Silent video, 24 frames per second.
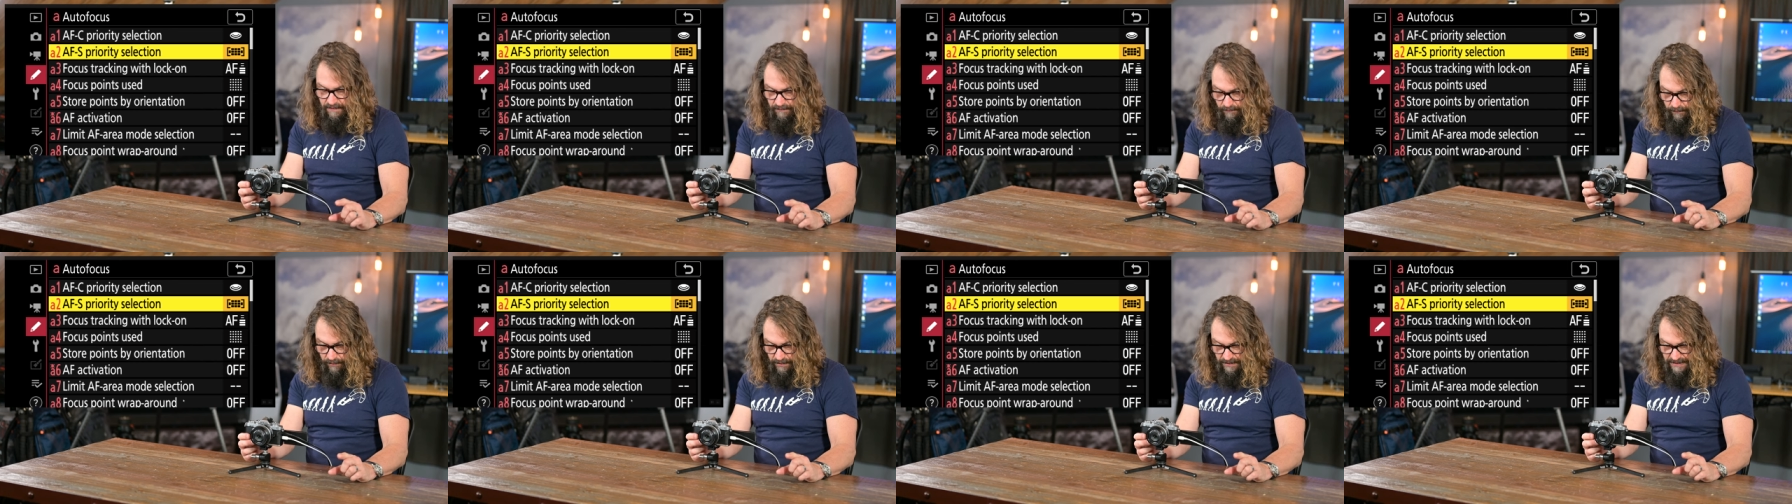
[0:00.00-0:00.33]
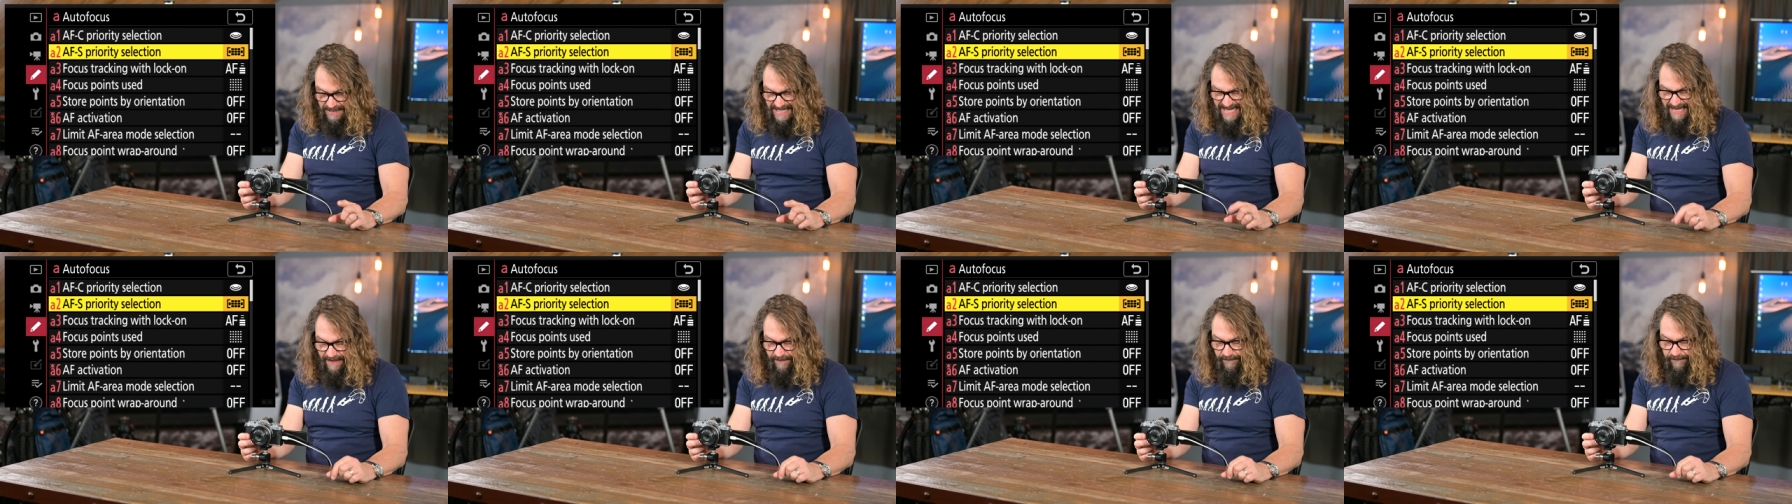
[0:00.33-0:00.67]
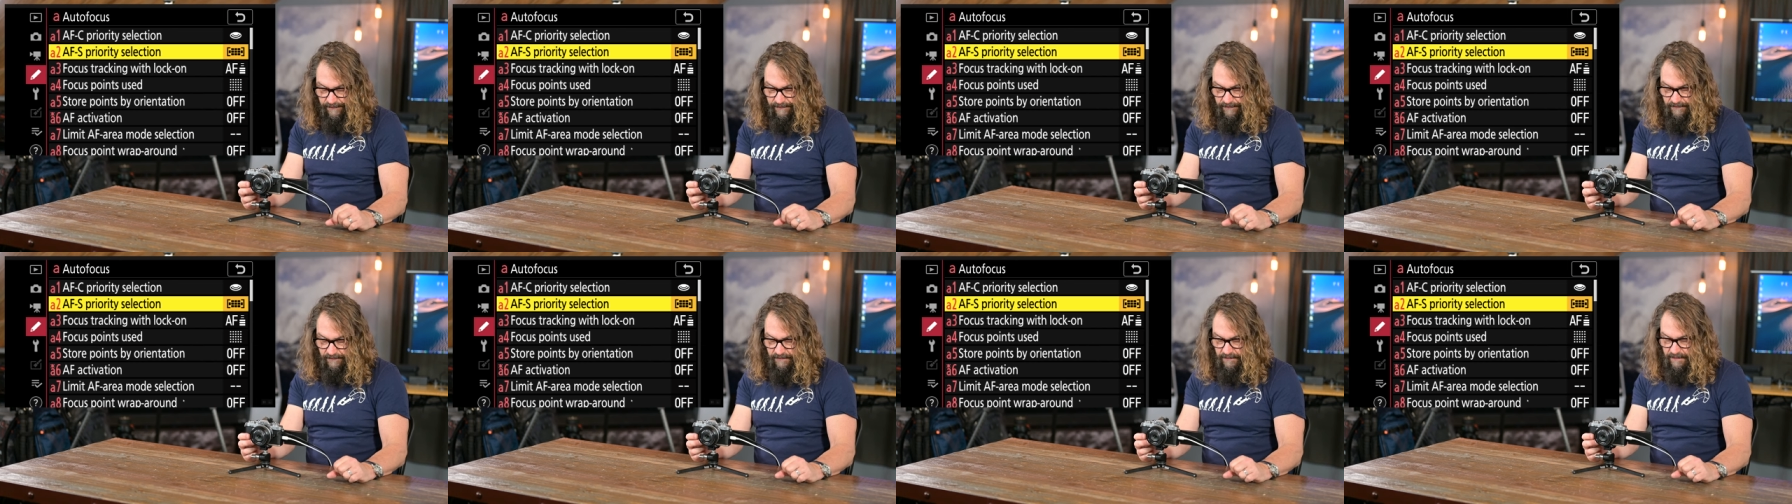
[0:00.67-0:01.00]

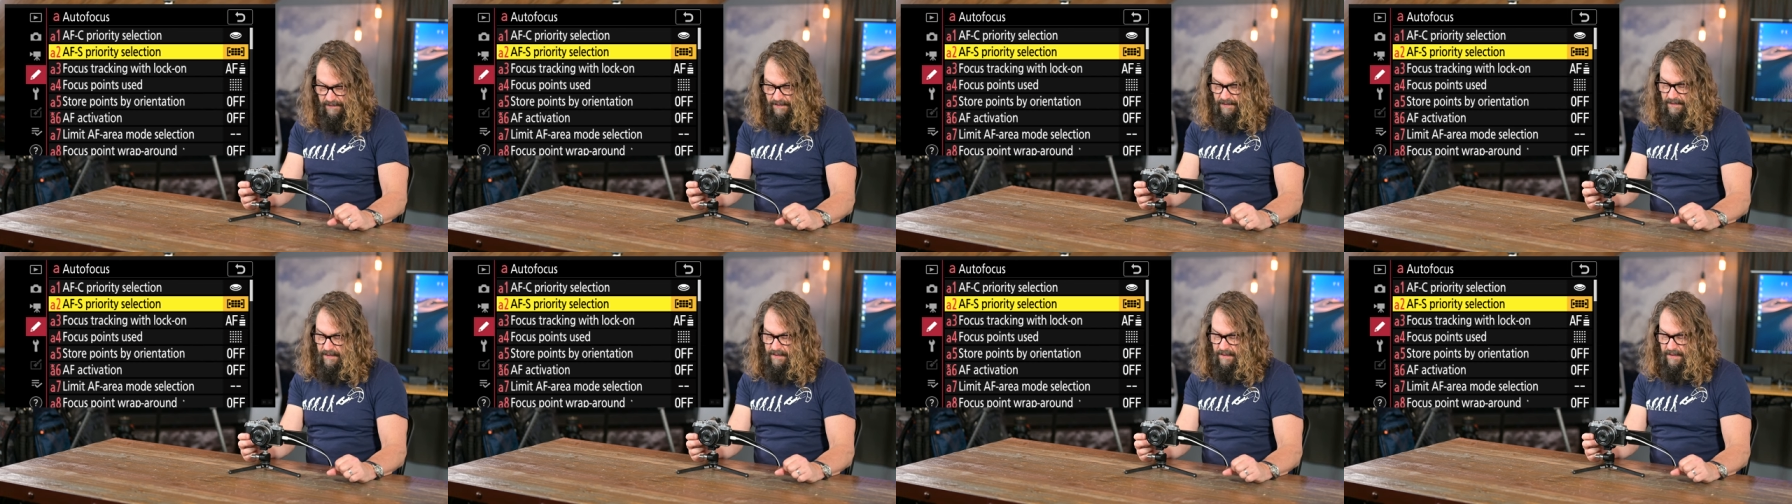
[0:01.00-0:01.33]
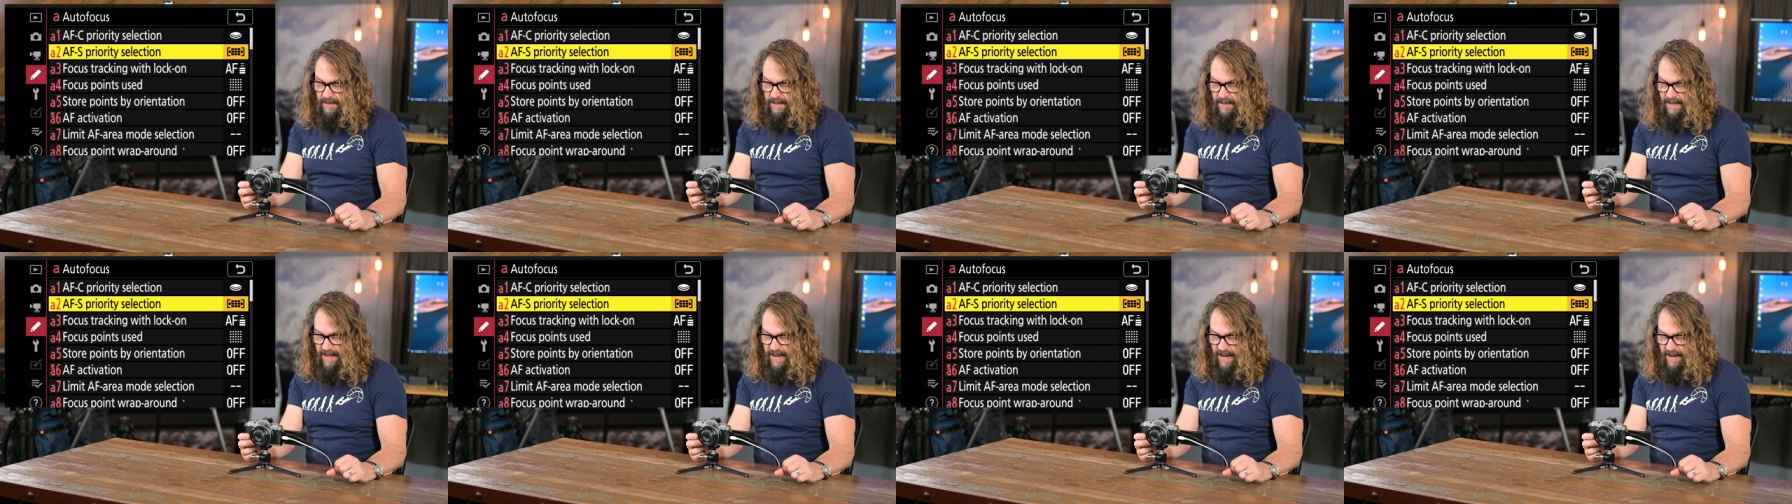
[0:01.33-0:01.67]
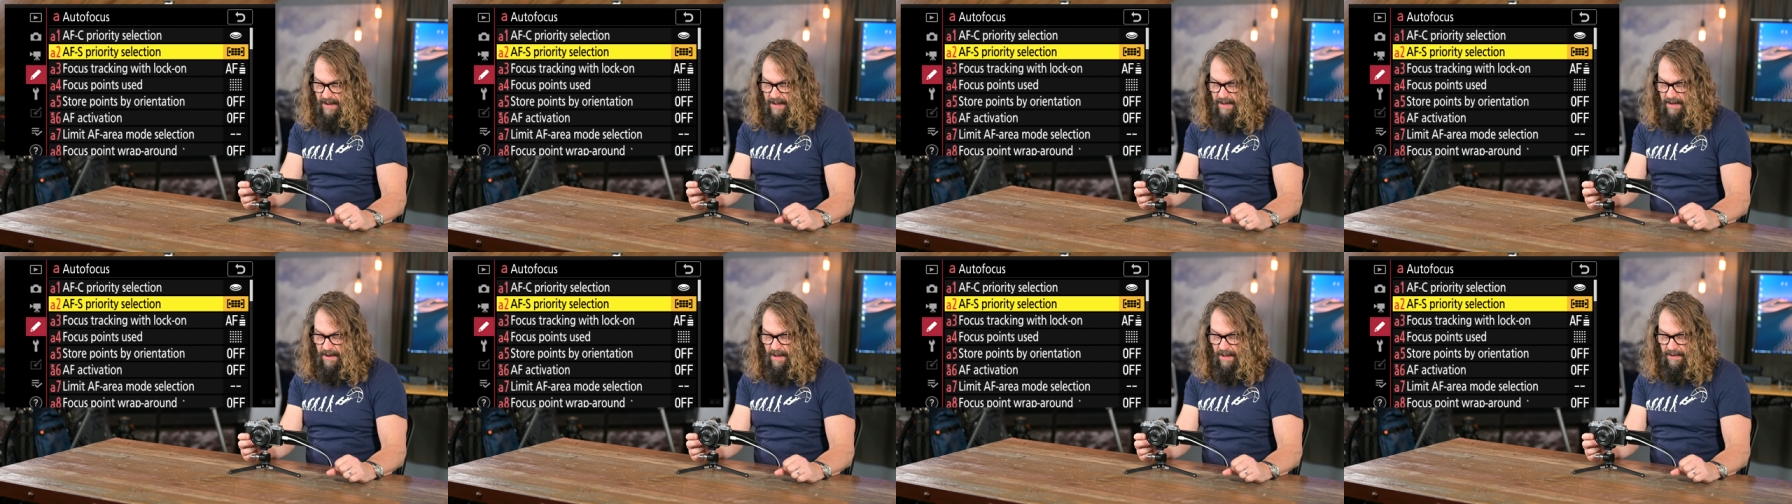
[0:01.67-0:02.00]
release in, a,
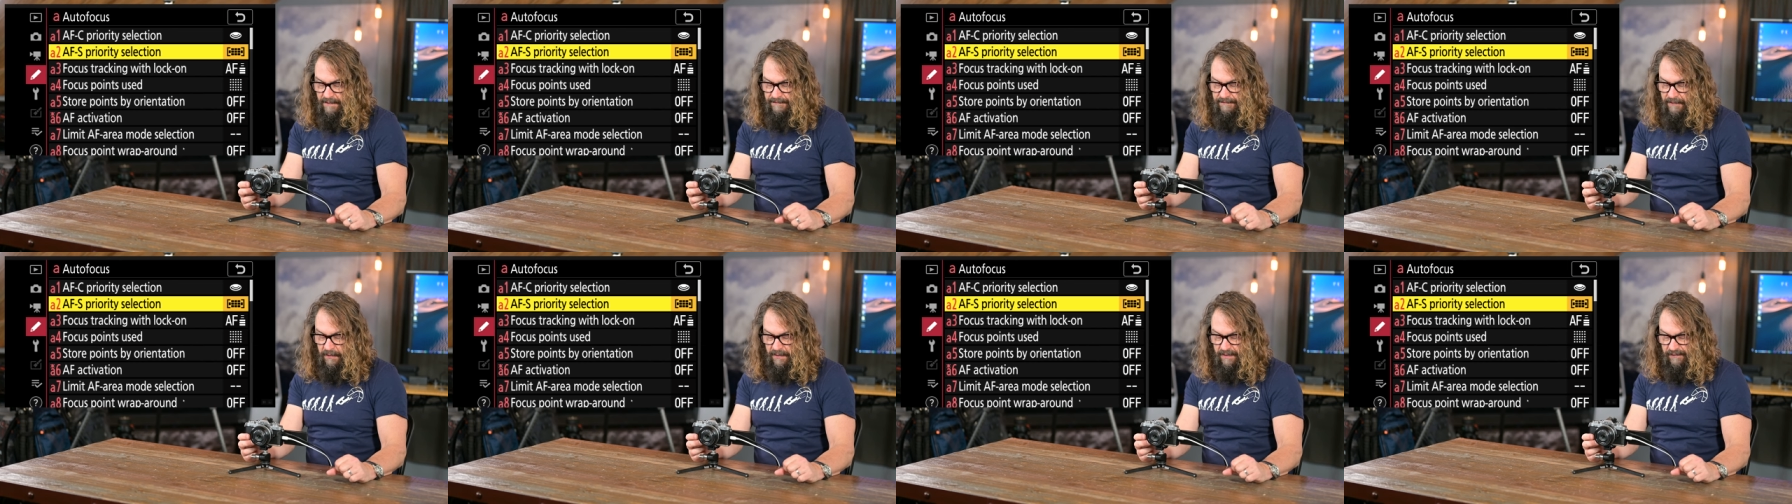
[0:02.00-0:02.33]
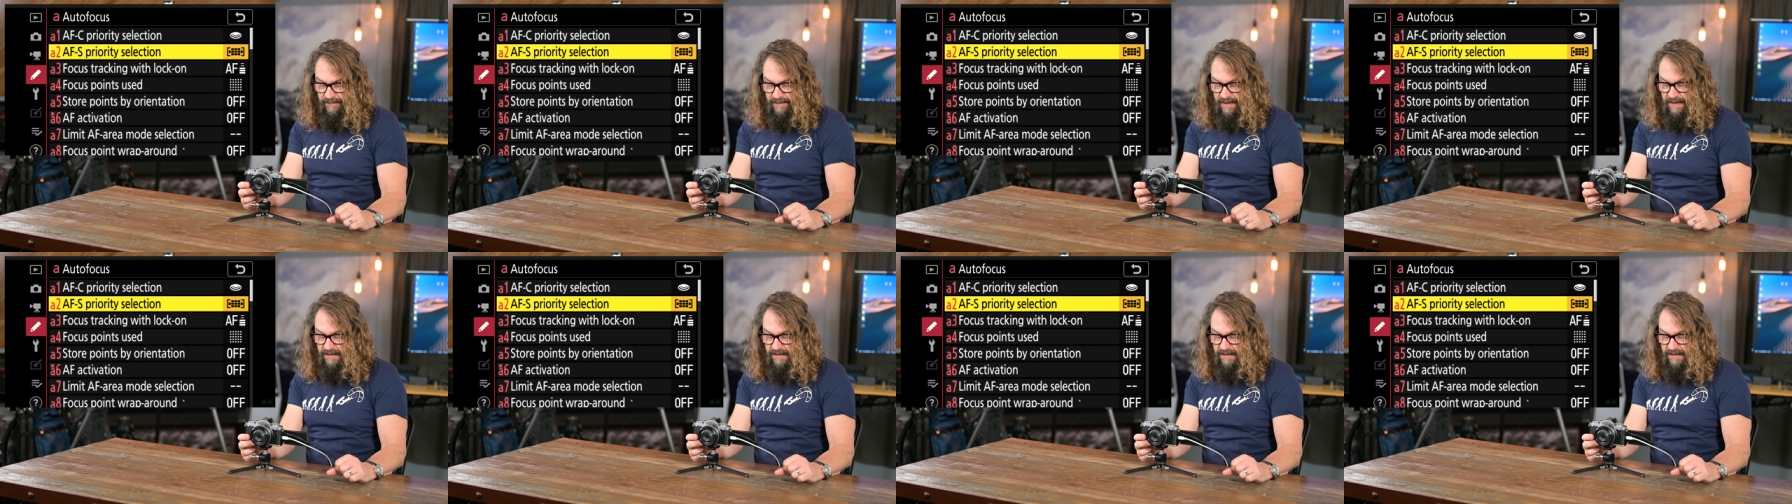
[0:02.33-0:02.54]
in autofocus